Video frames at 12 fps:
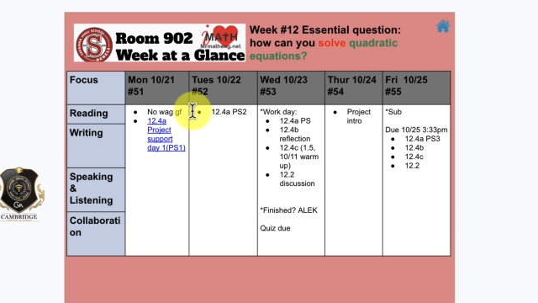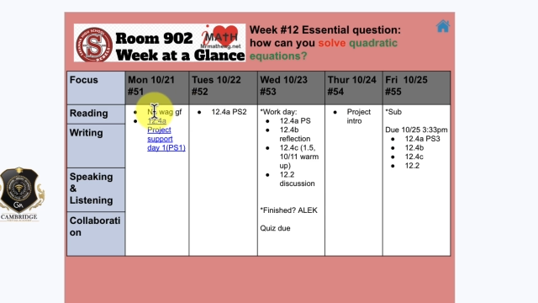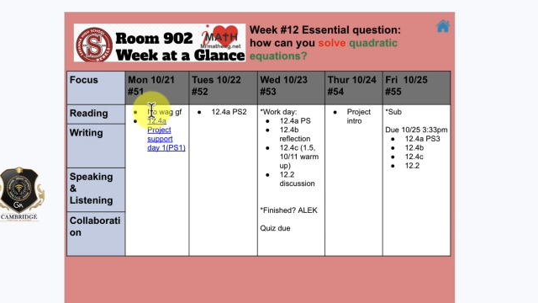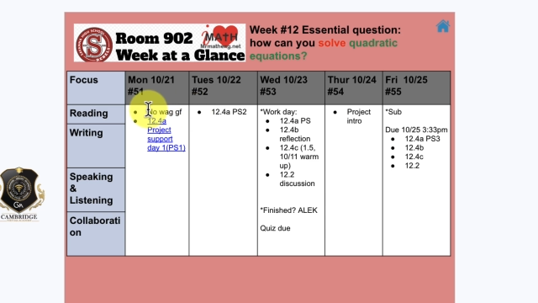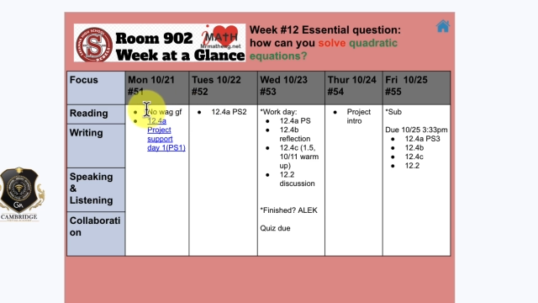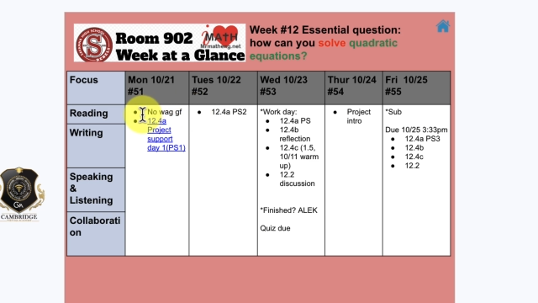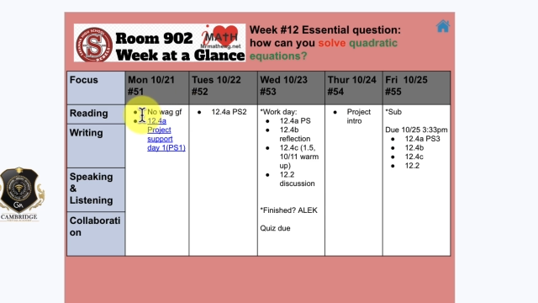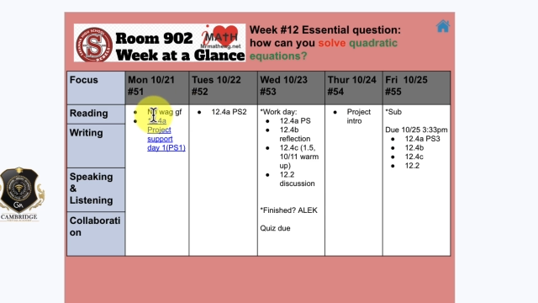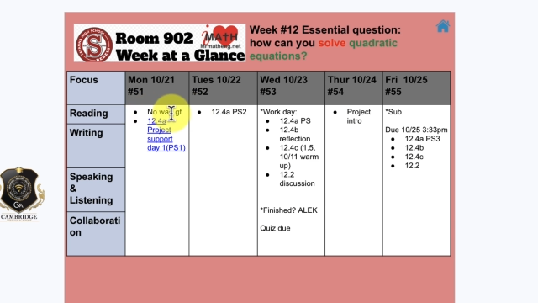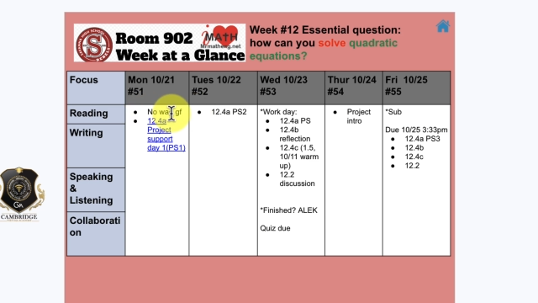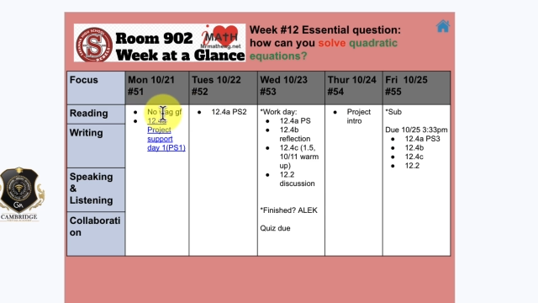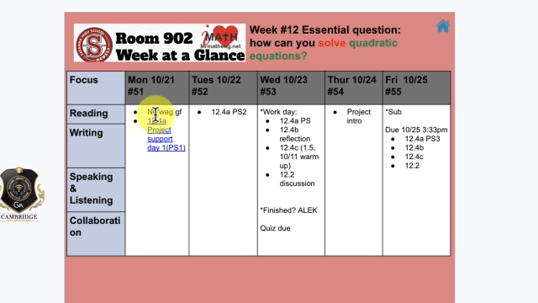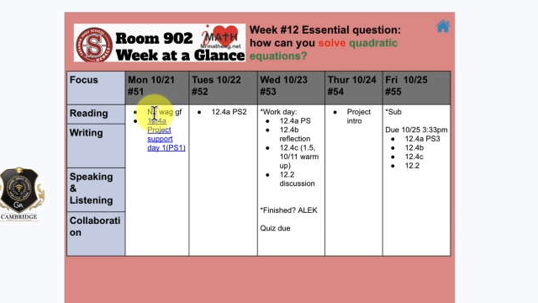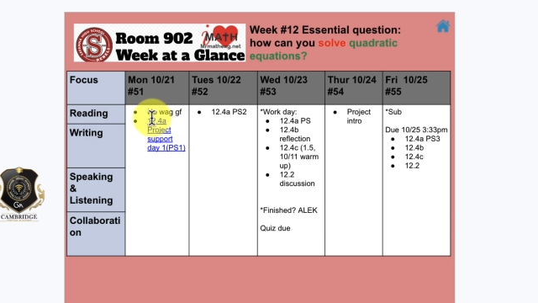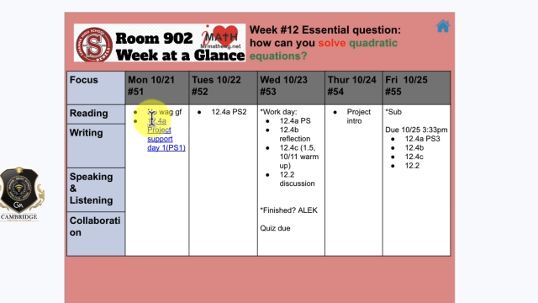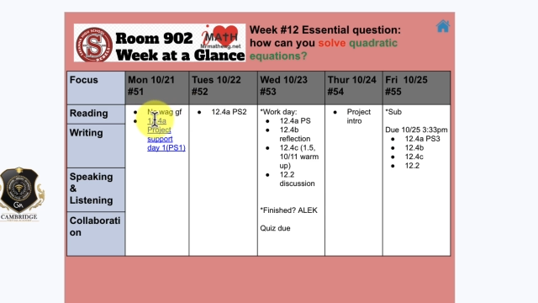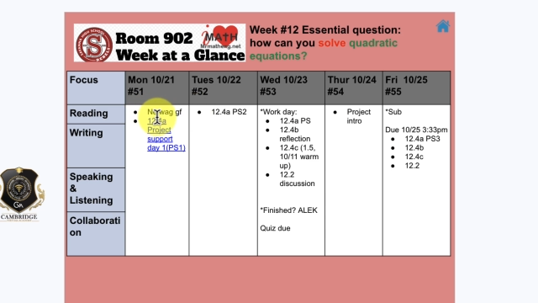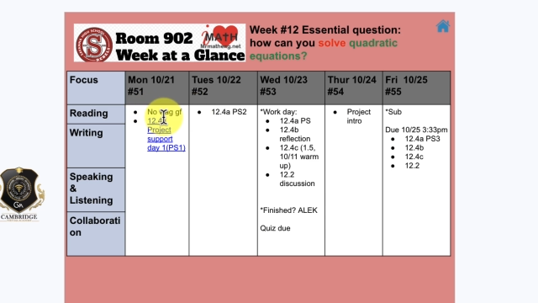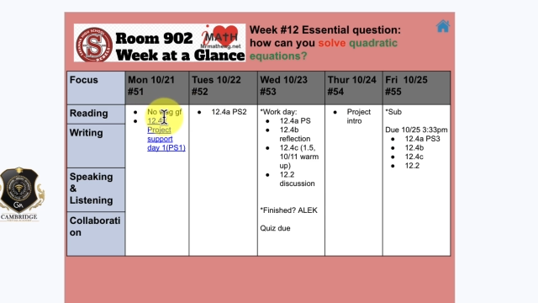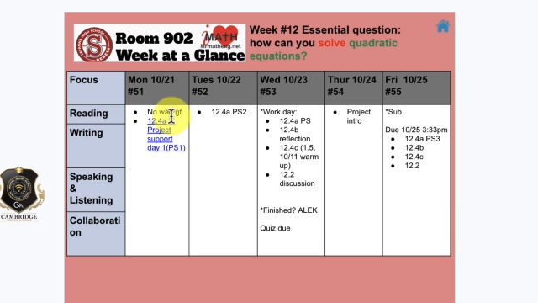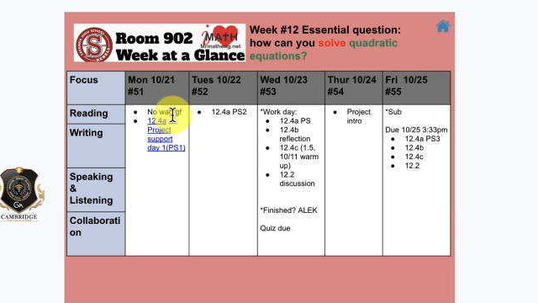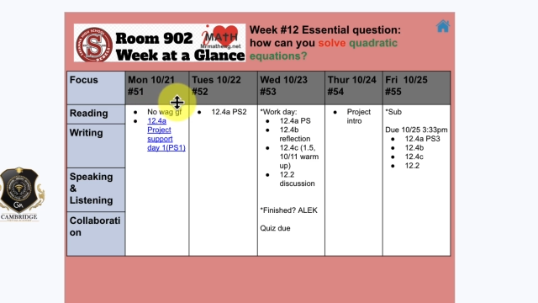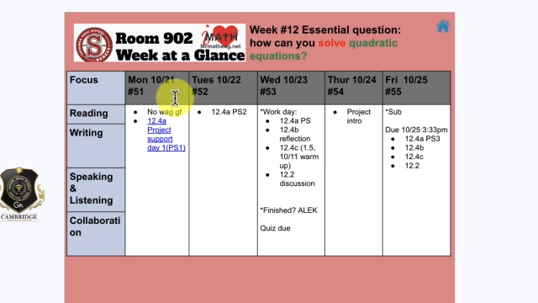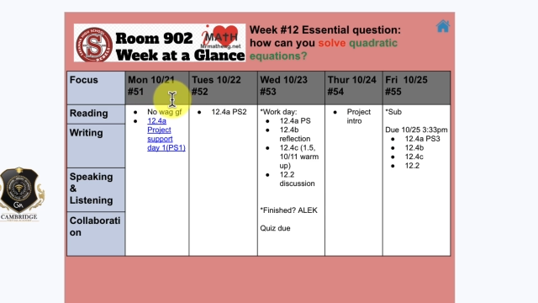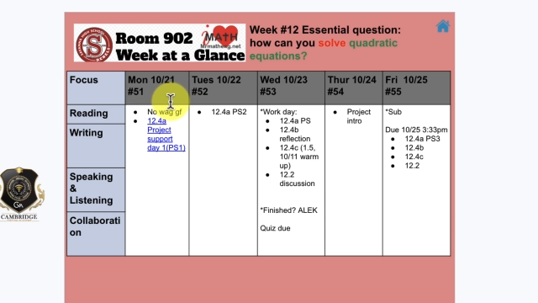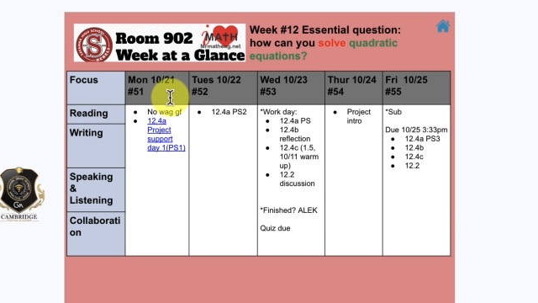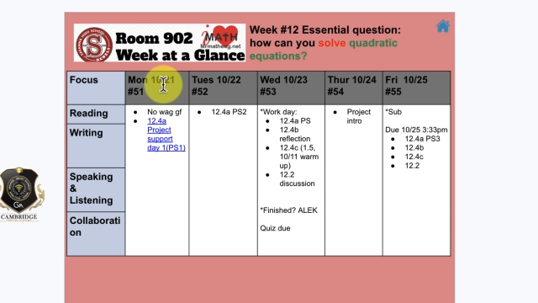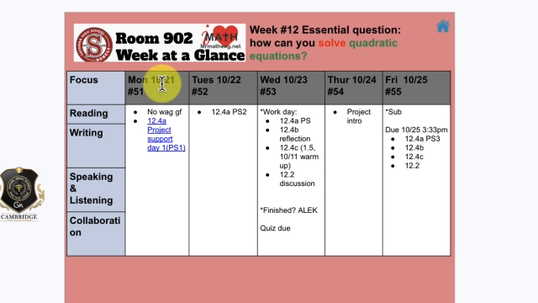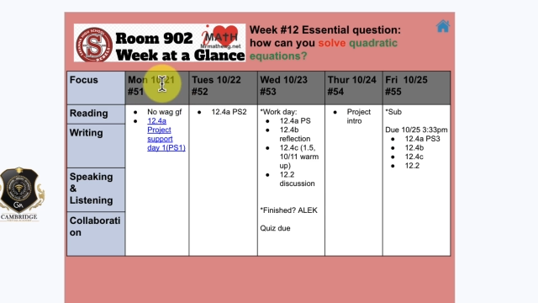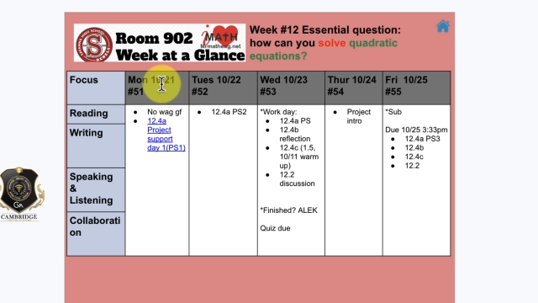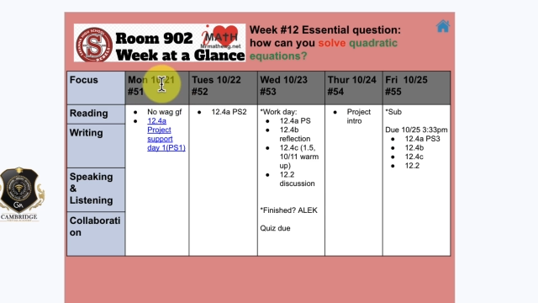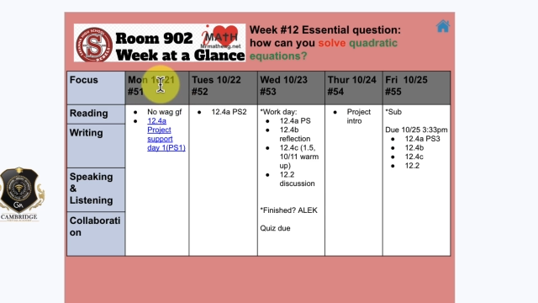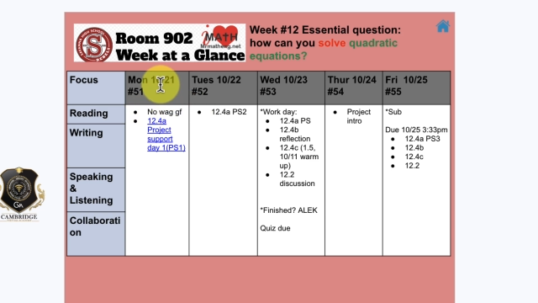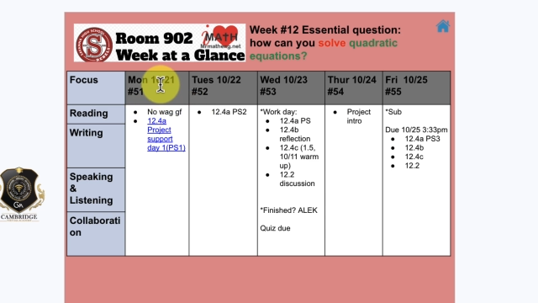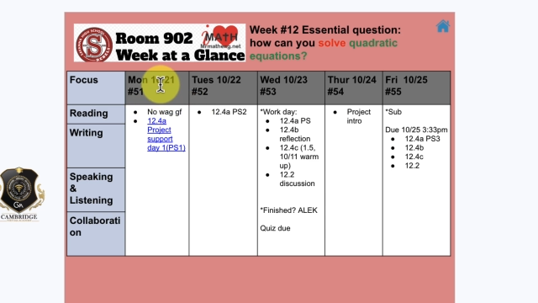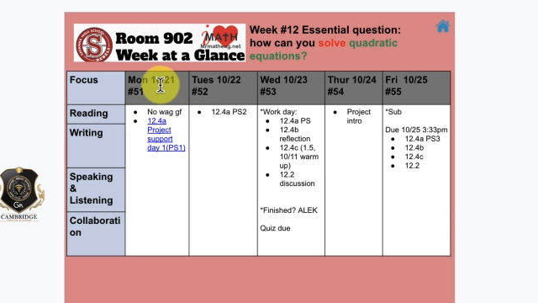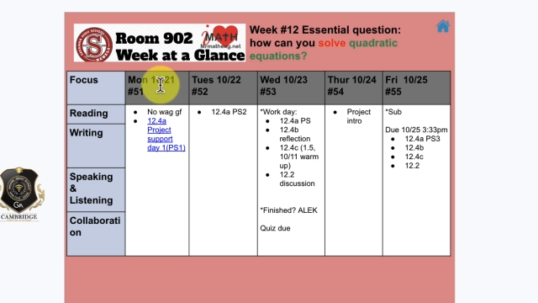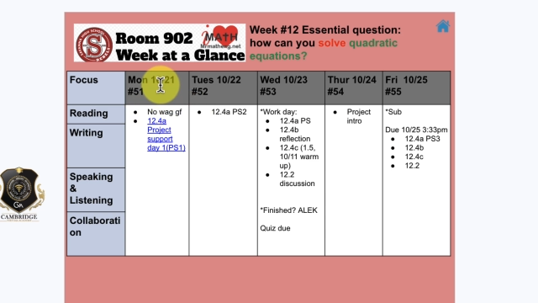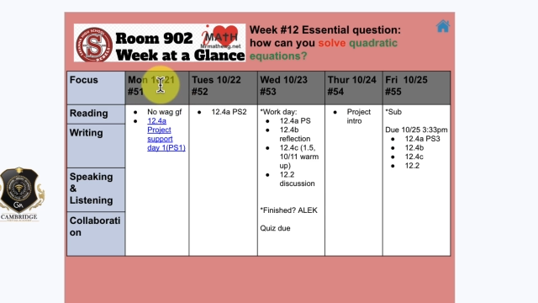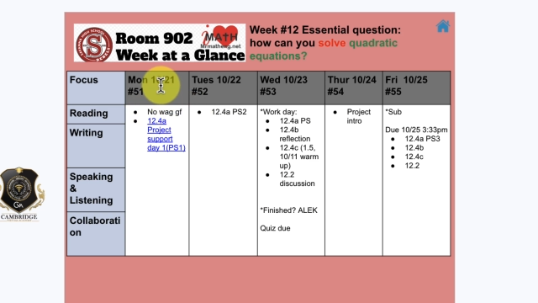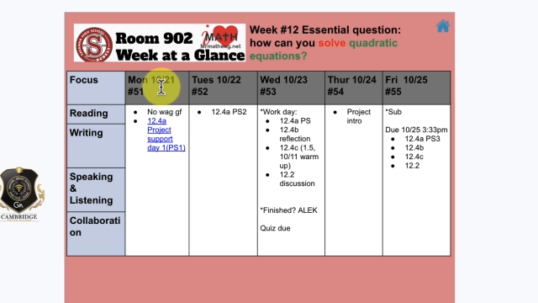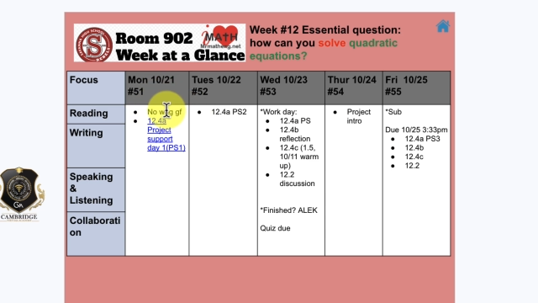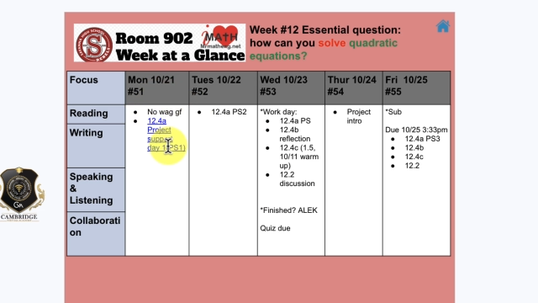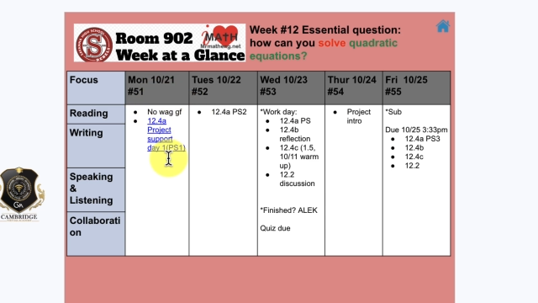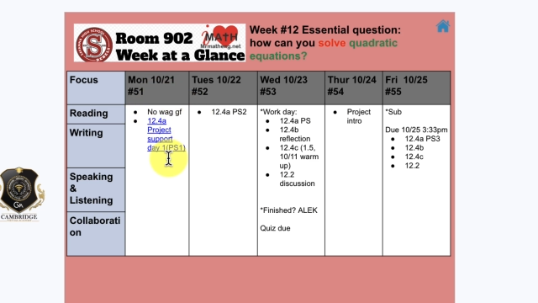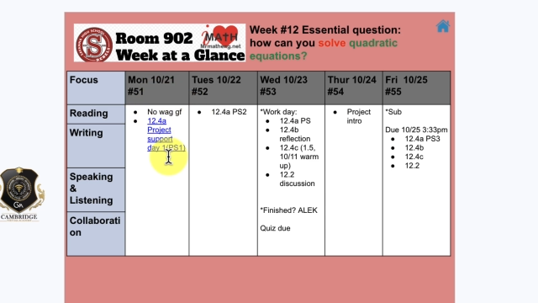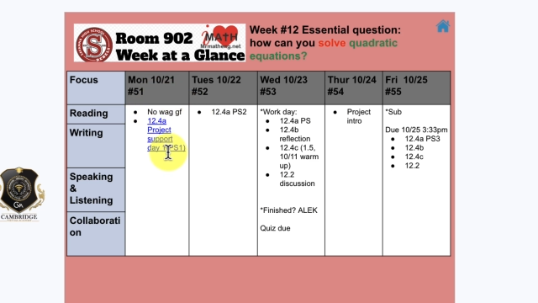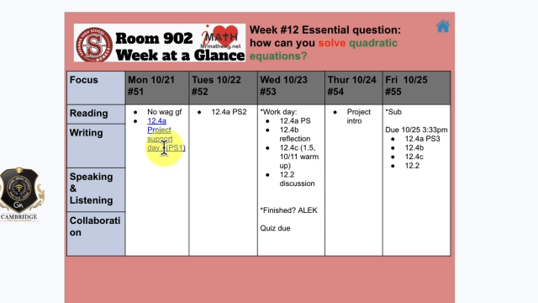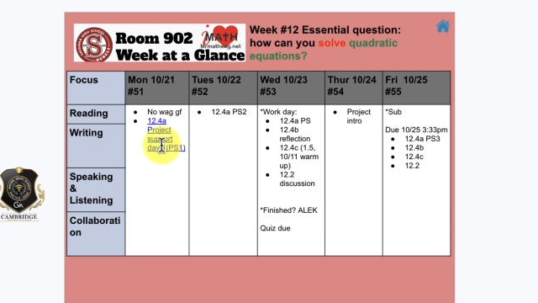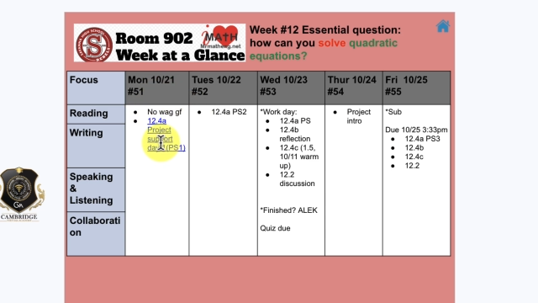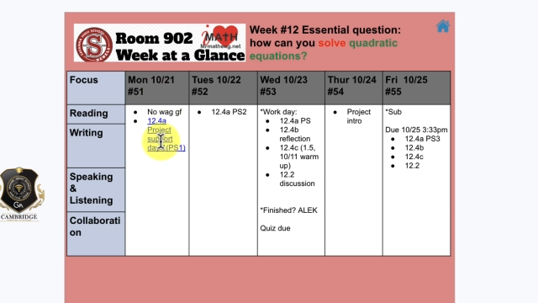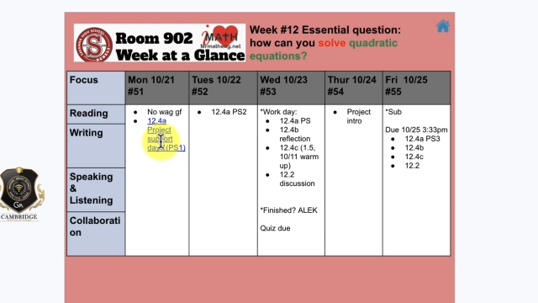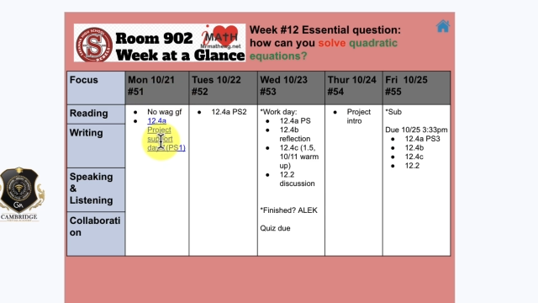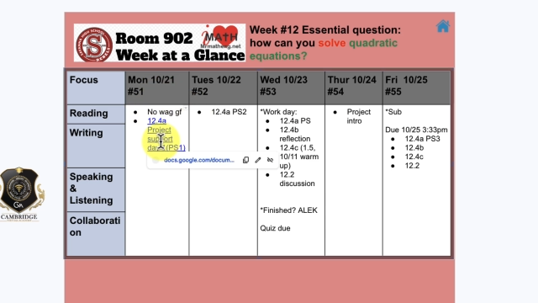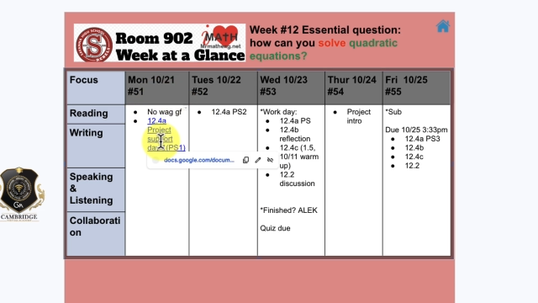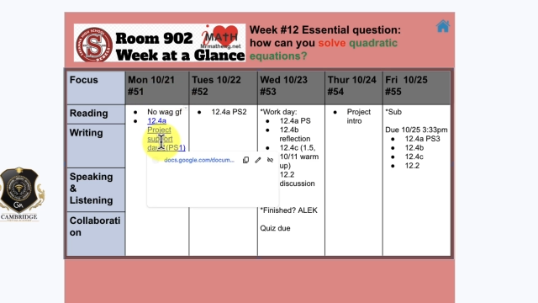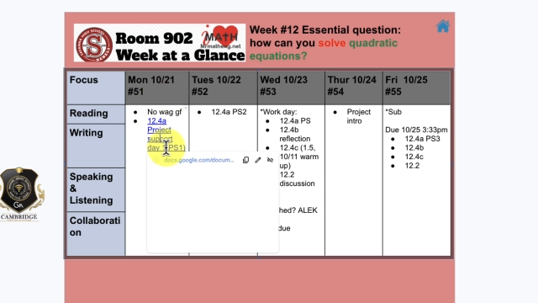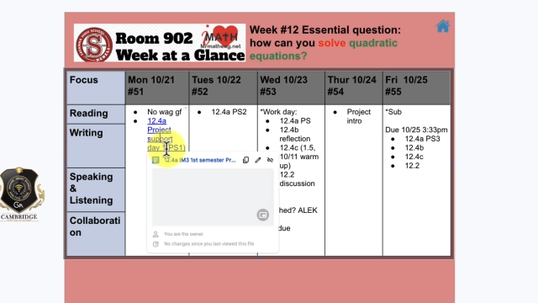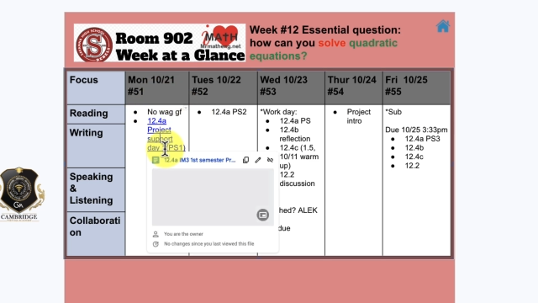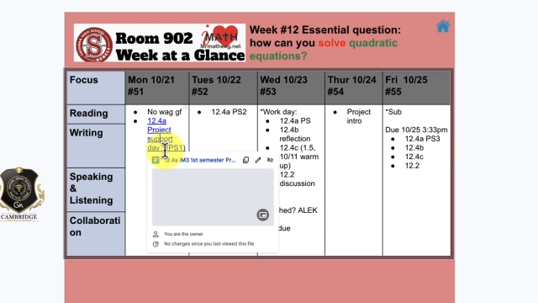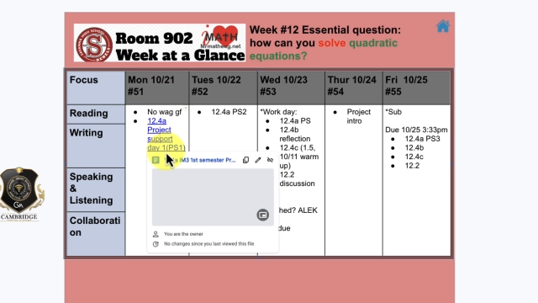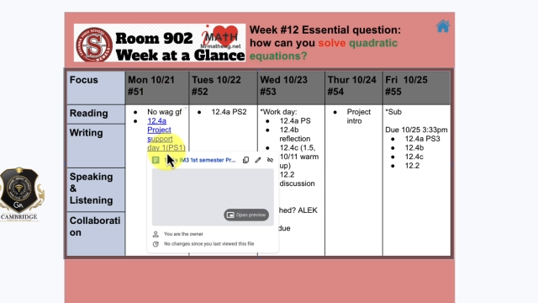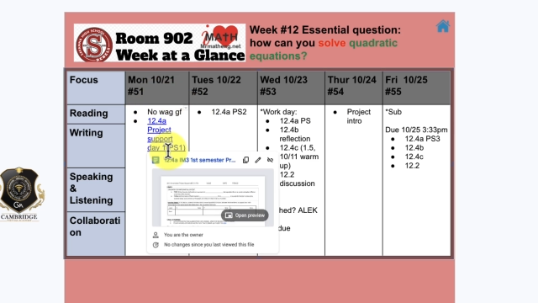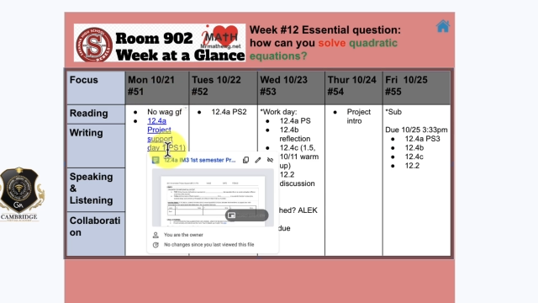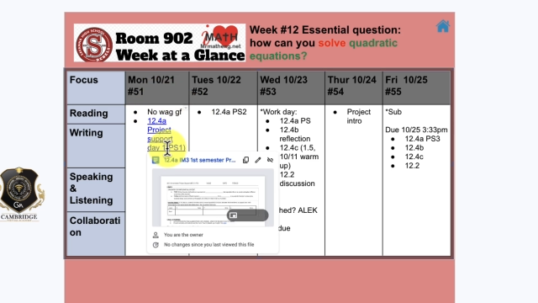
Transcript: No face is visible, so there are no lips to read.